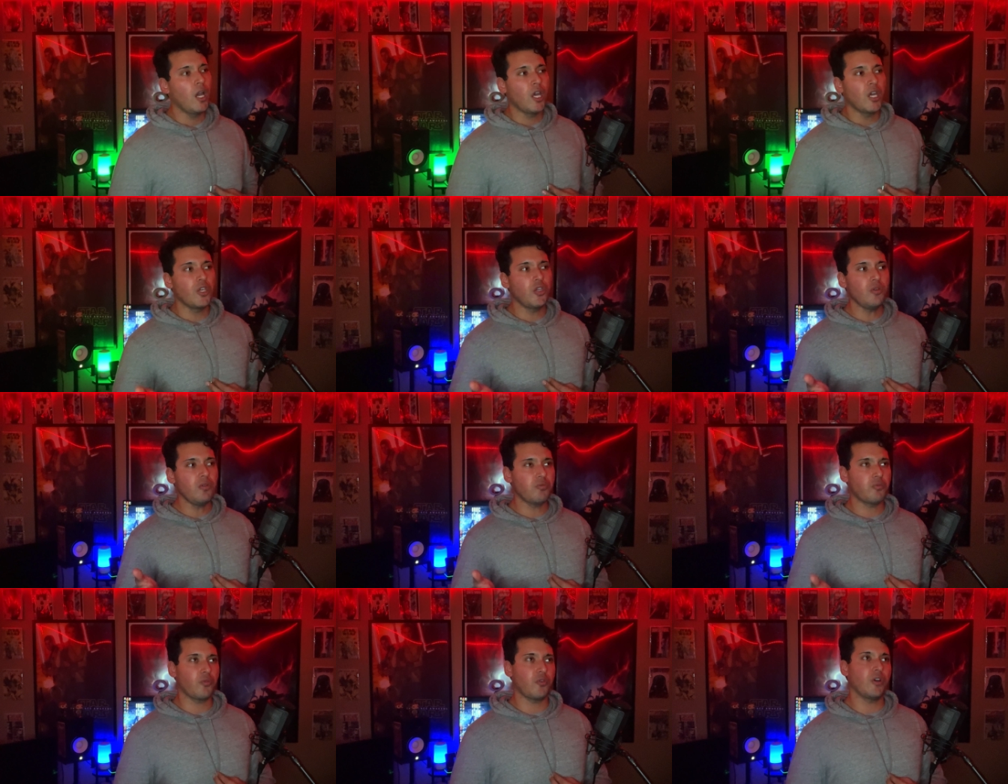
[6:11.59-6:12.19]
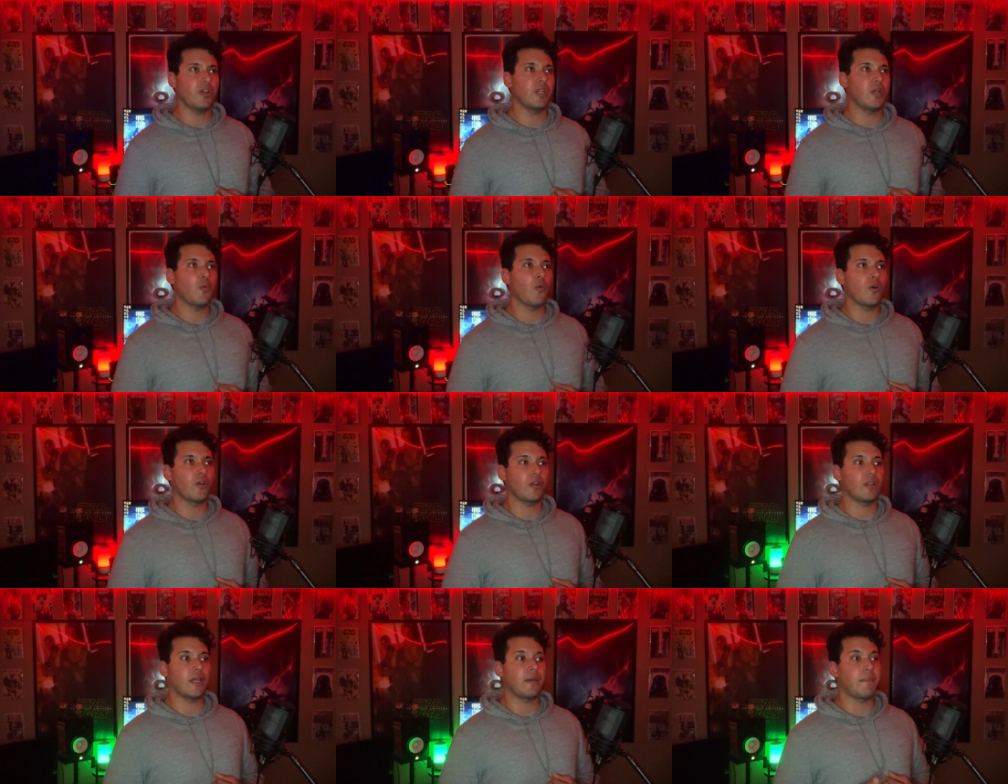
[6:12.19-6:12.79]
you really
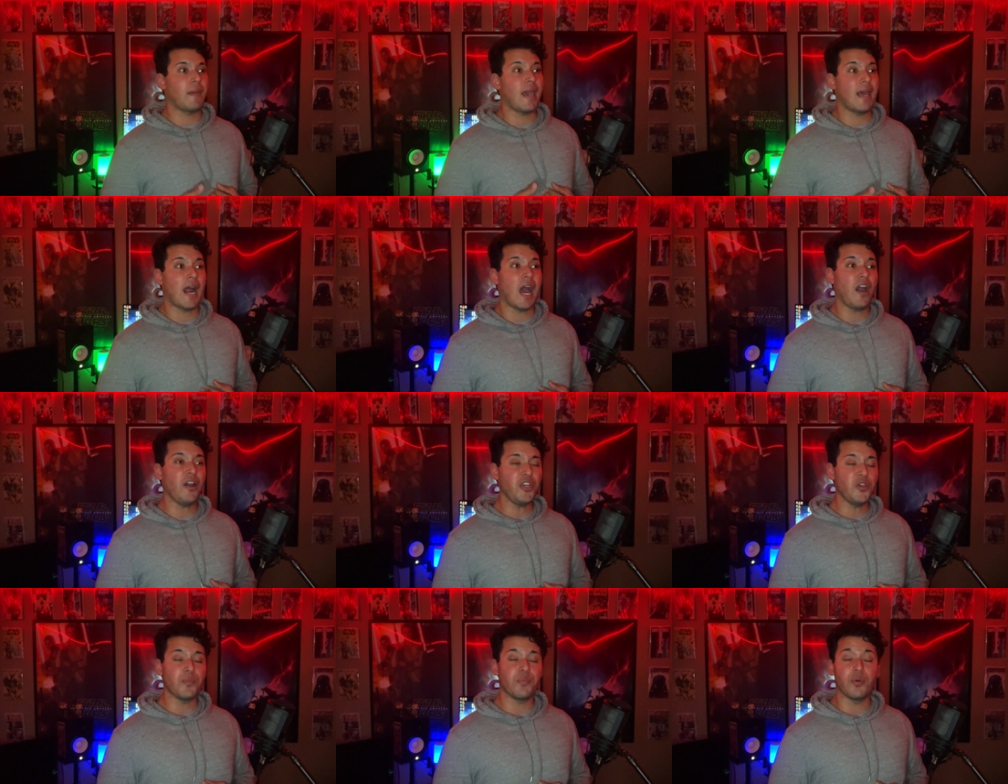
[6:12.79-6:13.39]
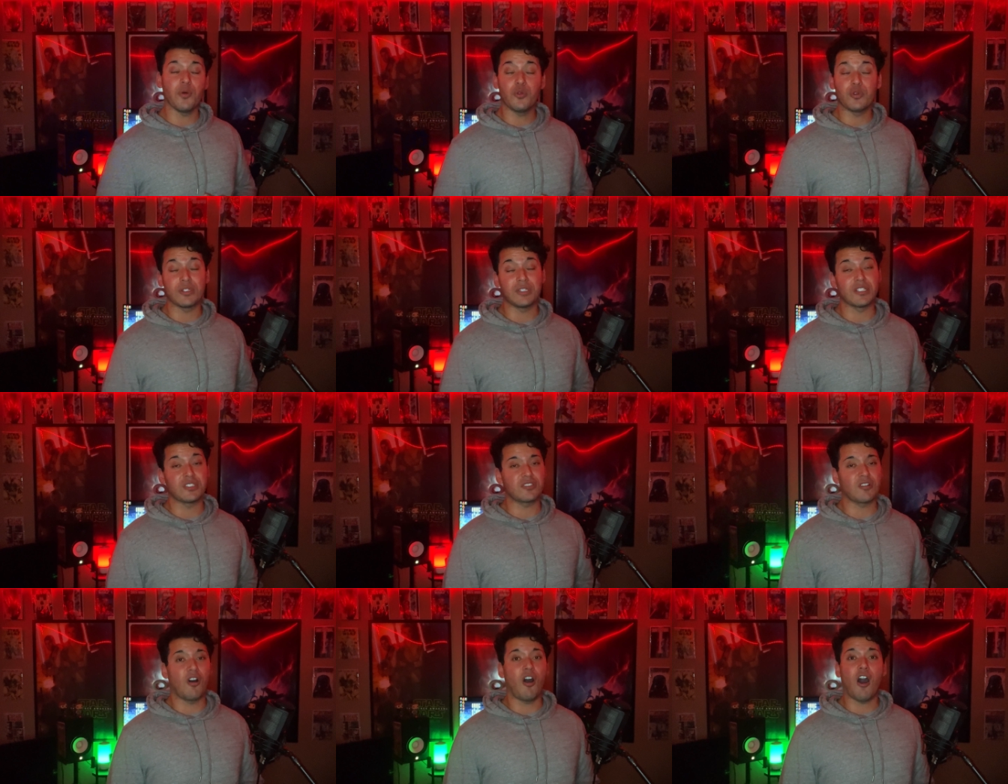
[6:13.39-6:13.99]
wonder, like, man, how are you pulling
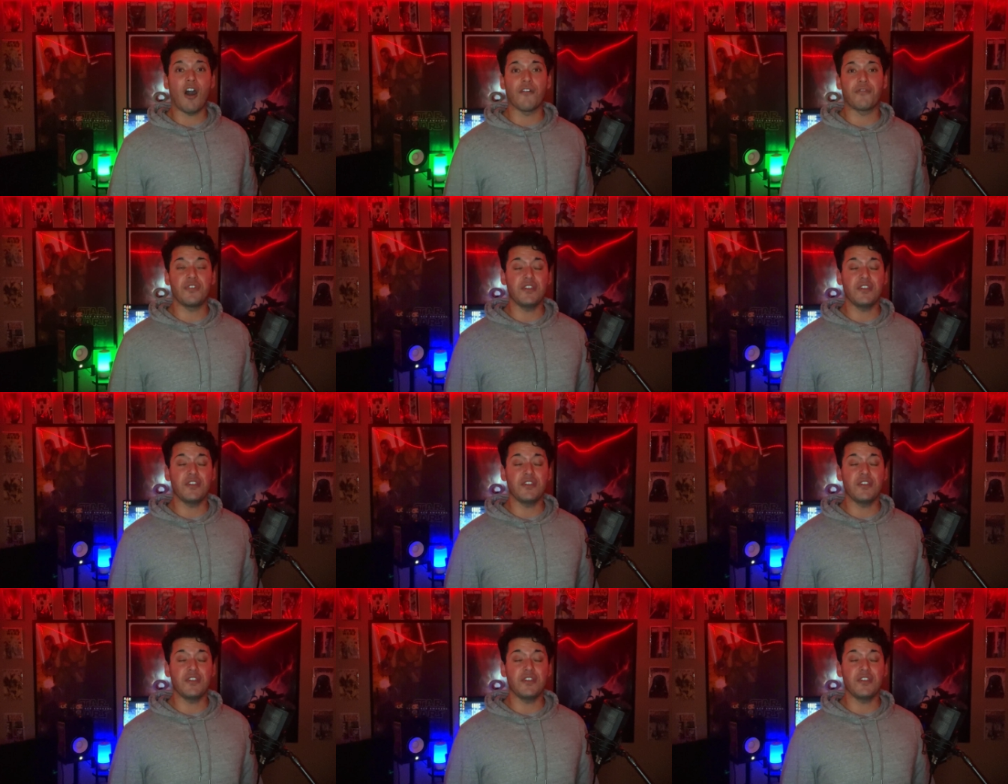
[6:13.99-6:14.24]
this off?